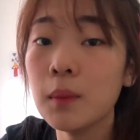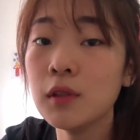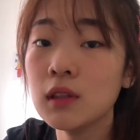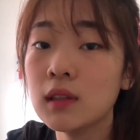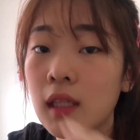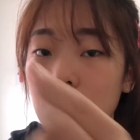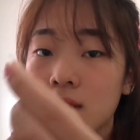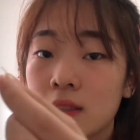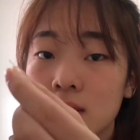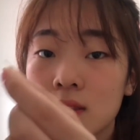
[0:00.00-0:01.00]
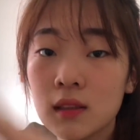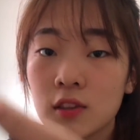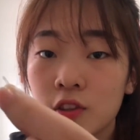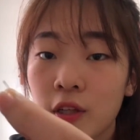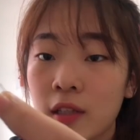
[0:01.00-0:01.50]
me just get this
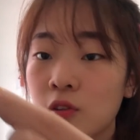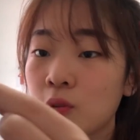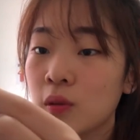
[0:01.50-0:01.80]
thread through